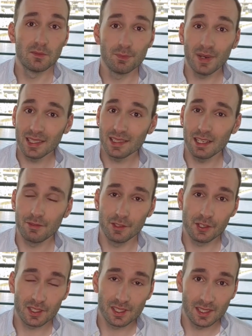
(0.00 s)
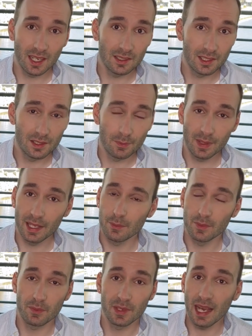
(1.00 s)
But if you just started
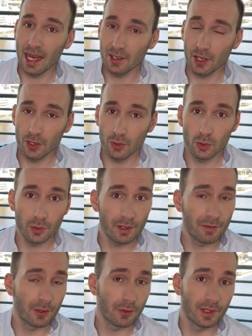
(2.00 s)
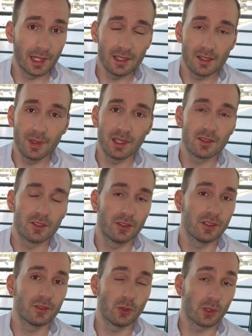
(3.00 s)
playing the piano, or if you're an intermediate
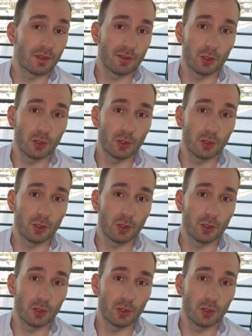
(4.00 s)
student, or if you're